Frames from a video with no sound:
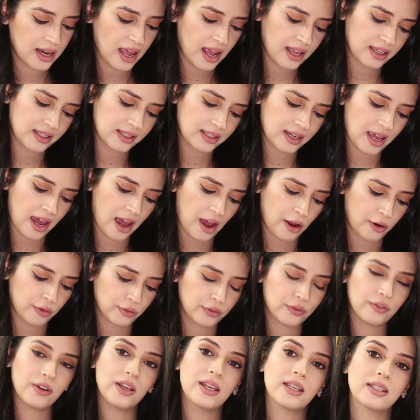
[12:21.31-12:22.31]
Next
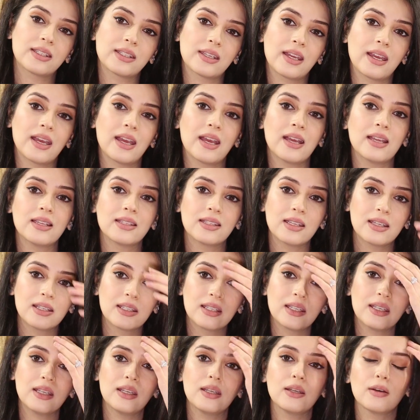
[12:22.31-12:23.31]
outfit is
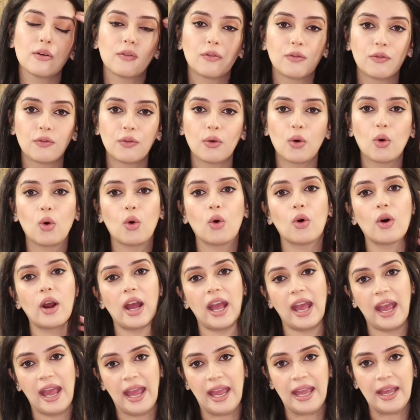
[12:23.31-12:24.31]

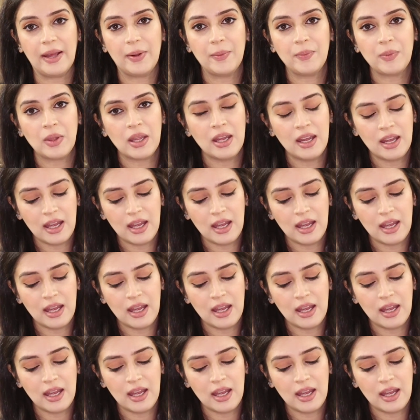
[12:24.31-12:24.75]
D4A.